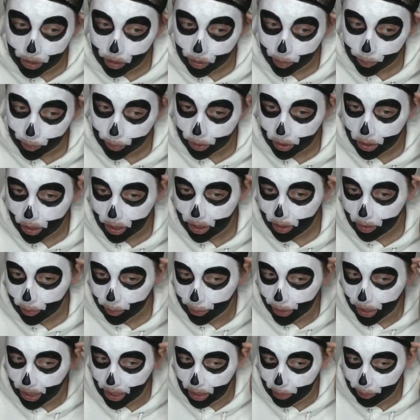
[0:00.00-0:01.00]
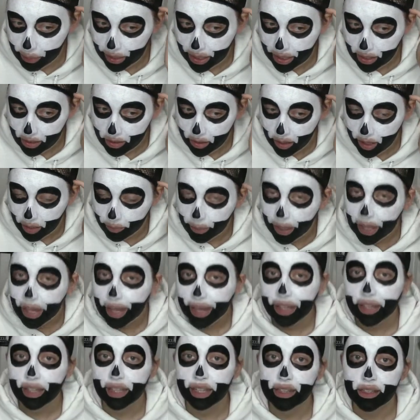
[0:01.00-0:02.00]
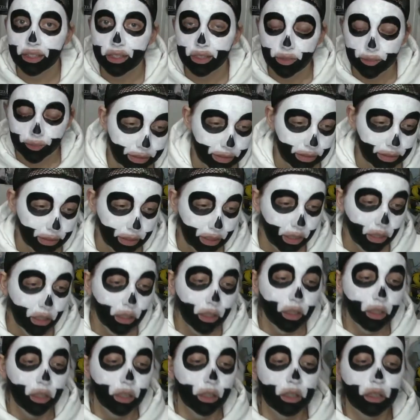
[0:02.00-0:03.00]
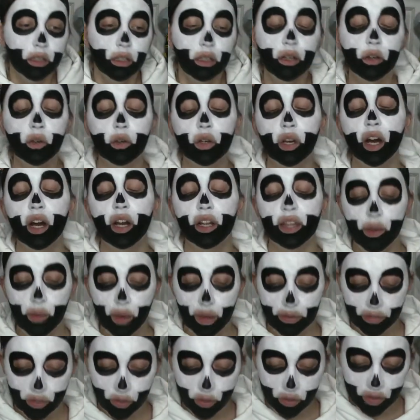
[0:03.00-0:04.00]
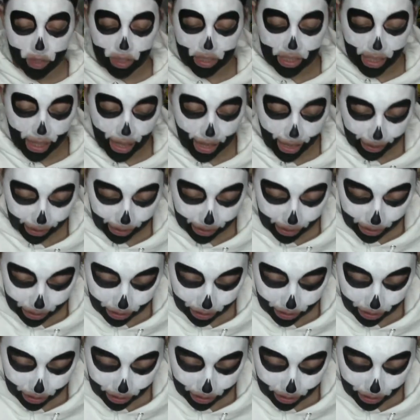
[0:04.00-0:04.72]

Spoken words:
putting body paint on my eyelids. Oh god, now I have to do the neck.